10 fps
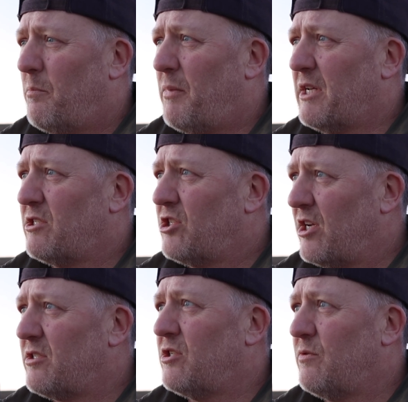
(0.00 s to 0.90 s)
But
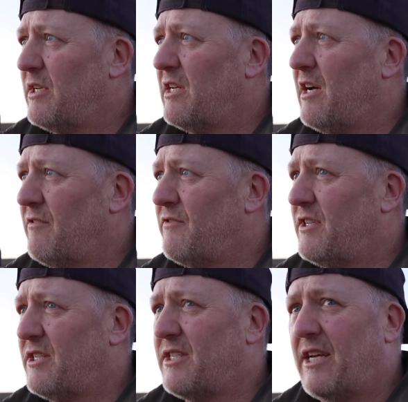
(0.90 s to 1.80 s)
just do it enough
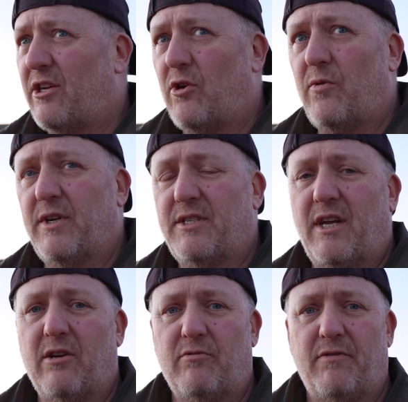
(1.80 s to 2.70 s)
to stay curious and
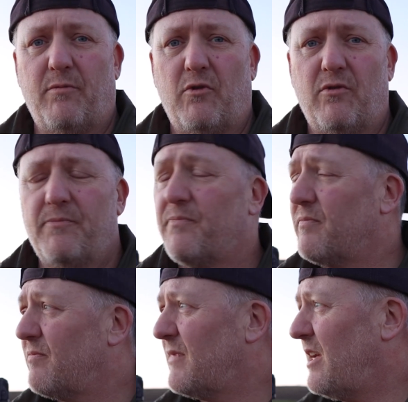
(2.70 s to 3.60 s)
hungry for more.
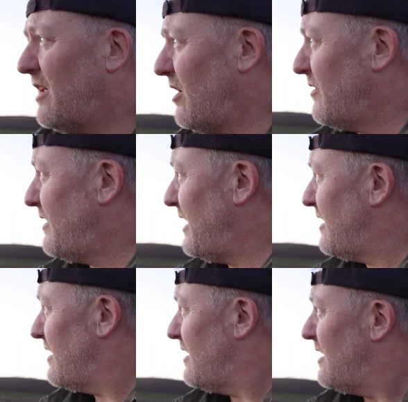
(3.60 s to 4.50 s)
And I
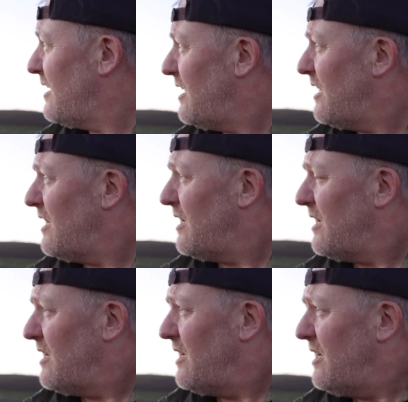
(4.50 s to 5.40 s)
think,
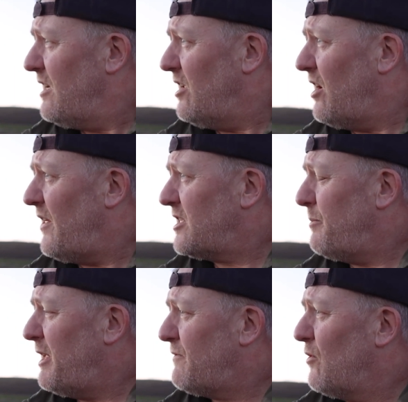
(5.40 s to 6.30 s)
you know, that's a
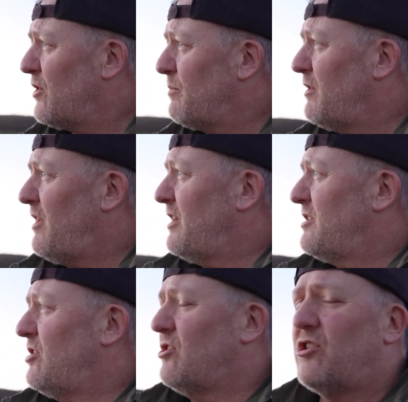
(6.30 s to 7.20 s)
metaphor that
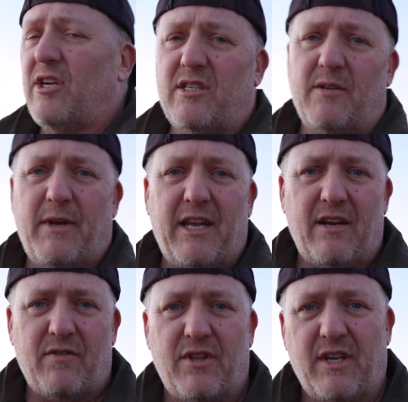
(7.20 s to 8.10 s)
applies to just about
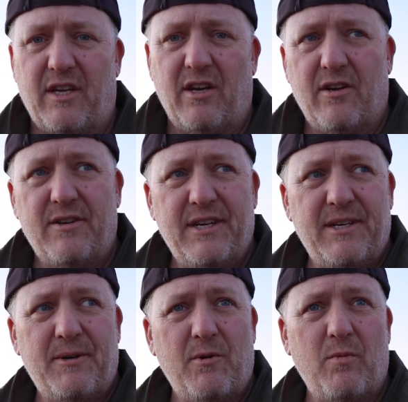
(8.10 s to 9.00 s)
everything, you know.
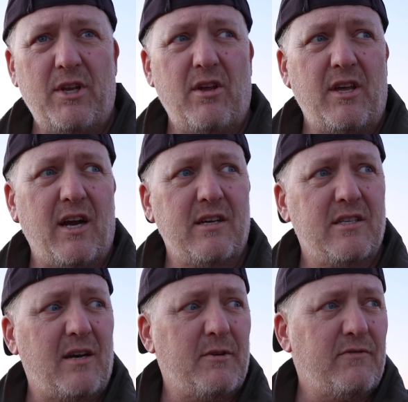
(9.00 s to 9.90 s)
When you're young,
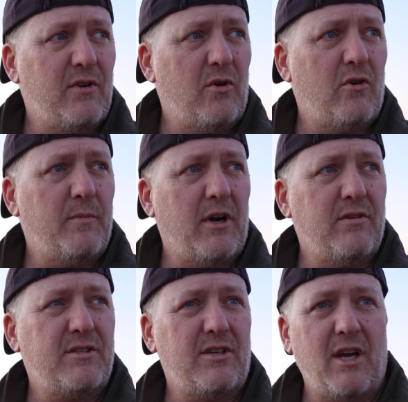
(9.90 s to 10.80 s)
dumb and full of
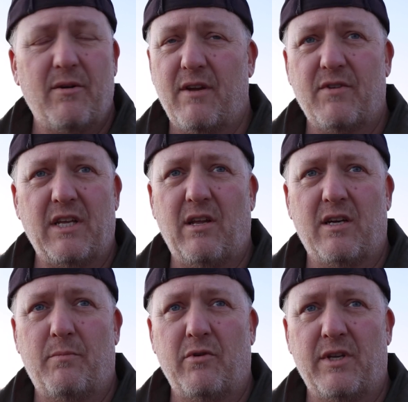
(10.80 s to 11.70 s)
hormones, you go at everything
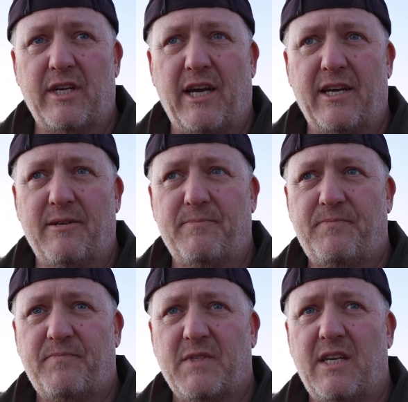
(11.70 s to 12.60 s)
like a bull at a gate.
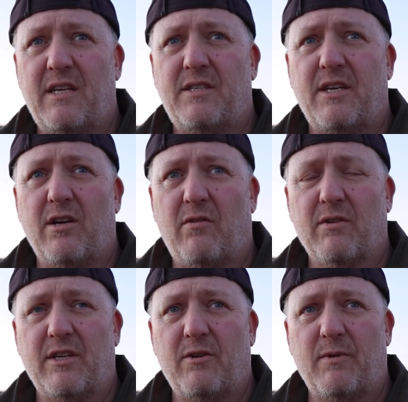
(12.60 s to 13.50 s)
And as you get
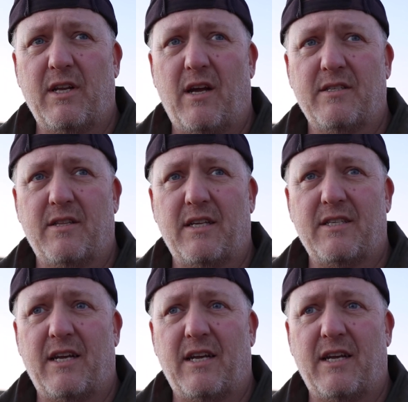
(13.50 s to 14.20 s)
older, you realise that that's